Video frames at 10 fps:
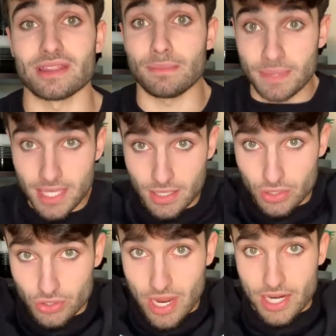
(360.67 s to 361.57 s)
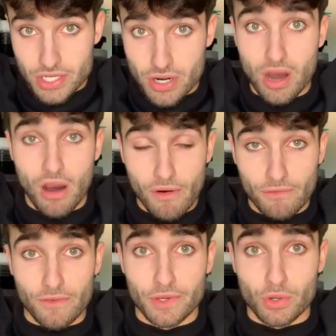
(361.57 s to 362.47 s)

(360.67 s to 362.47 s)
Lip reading: or at the peak contraction of